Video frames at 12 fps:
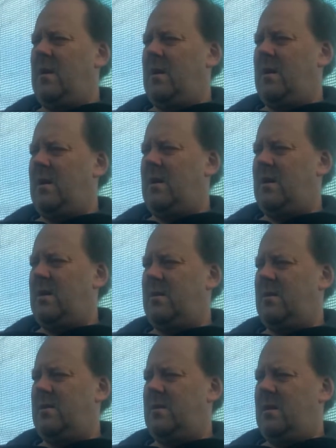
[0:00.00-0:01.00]
And
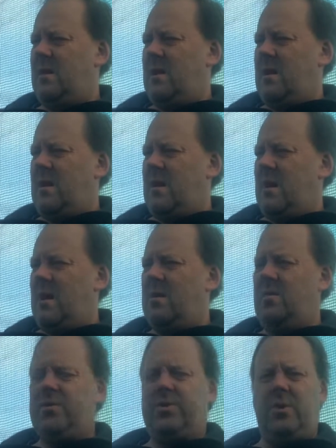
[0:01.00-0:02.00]

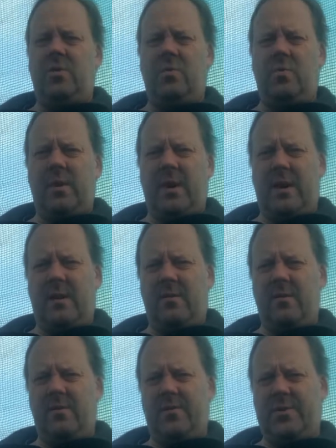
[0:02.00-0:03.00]
I'll see you all again
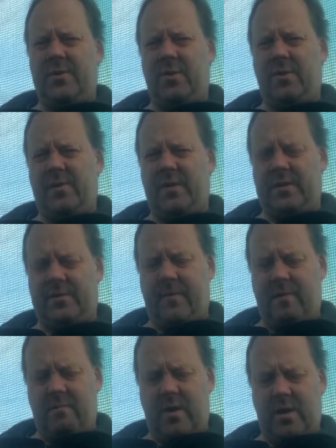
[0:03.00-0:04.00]
on the other side of this
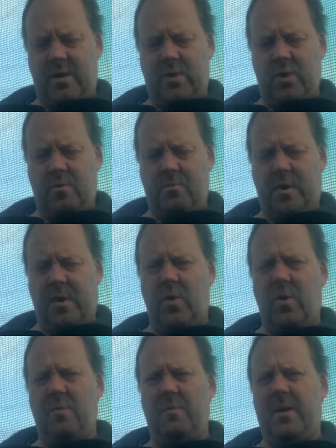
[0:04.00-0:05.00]
very doomy,
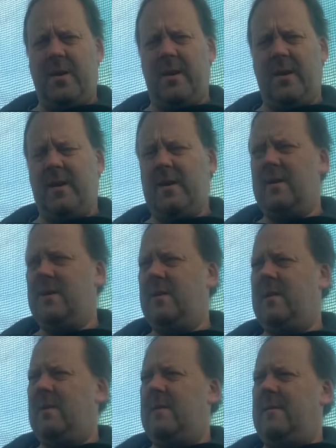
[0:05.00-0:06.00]
gloomy year.
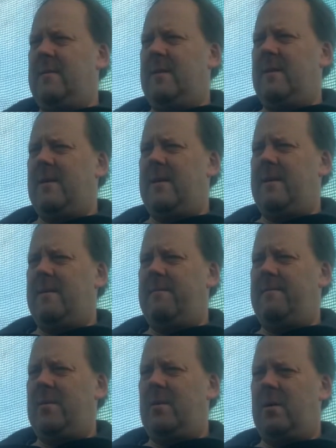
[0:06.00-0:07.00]

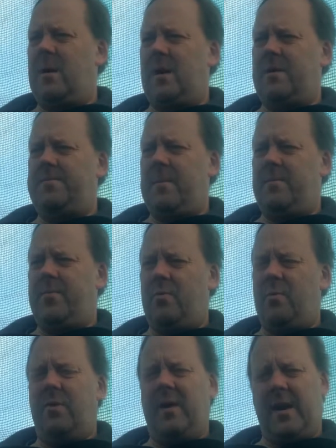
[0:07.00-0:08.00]
UK has been put,
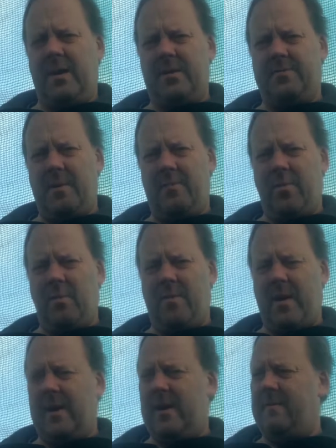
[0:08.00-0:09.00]
well, England's been put
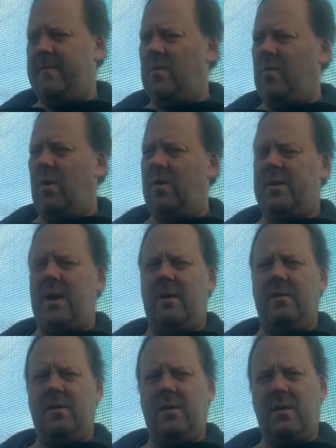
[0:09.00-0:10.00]
back in full
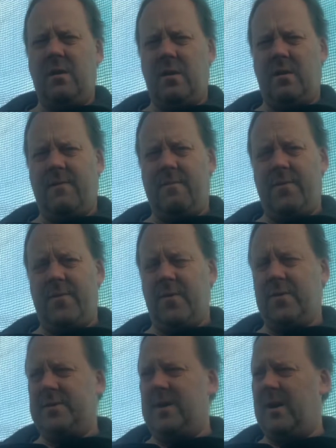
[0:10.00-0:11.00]
lockdown from
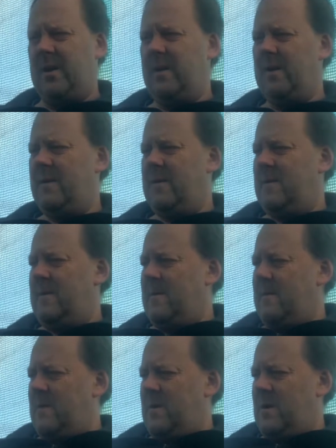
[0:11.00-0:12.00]
Thursday.
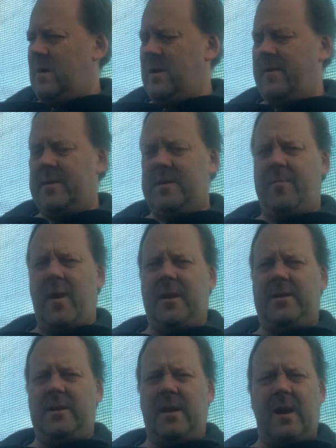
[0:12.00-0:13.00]
I know they're
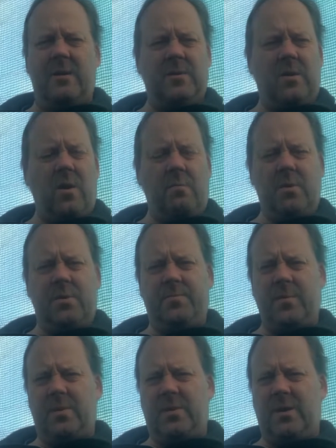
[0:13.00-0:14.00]
debating in the House of Commons,
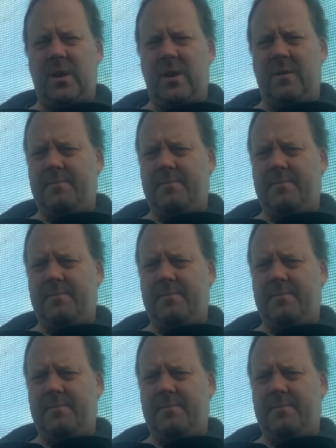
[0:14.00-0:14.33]
but